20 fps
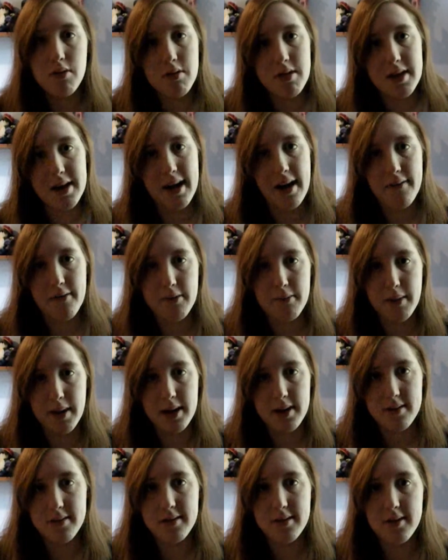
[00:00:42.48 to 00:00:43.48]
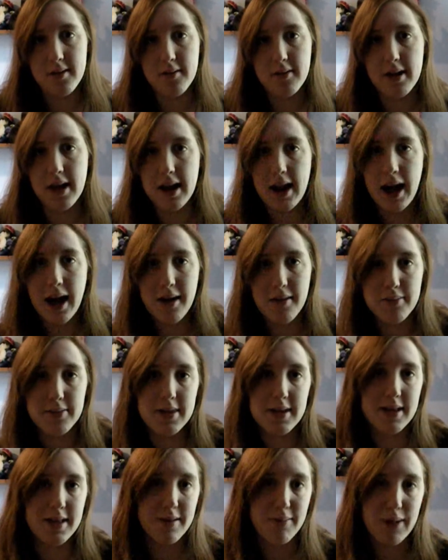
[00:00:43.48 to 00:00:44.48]
through the government to get help
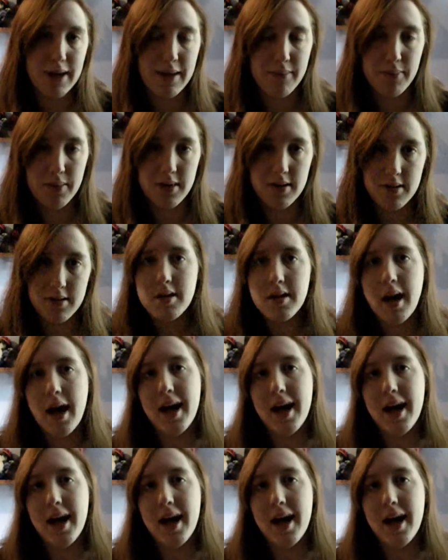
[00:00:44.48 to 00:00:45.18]
to the people.